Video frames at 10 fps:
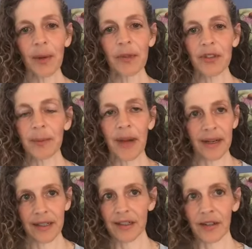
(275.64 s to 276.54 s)
which I'm
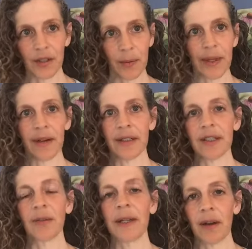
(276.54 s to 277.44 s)
not going to tell you what all it
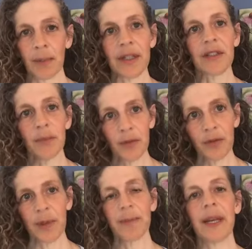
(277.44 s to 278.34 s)
is right now, but it's
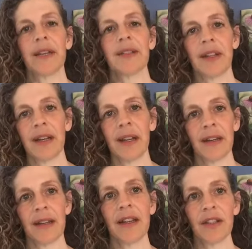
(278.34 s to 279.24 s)
movement based. And
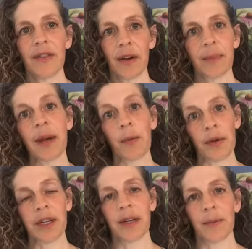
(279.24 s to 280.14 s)
he developed that
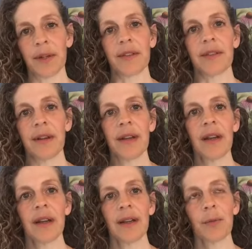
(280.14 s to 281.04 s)
working with
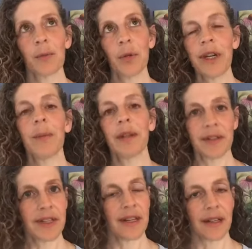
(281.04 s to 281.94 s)

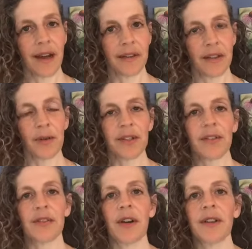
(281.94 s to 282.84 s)
rehabilitating highly
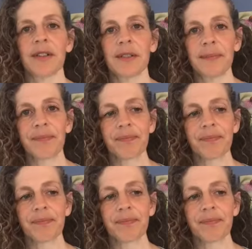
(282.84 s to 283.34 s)
aggressive dogs.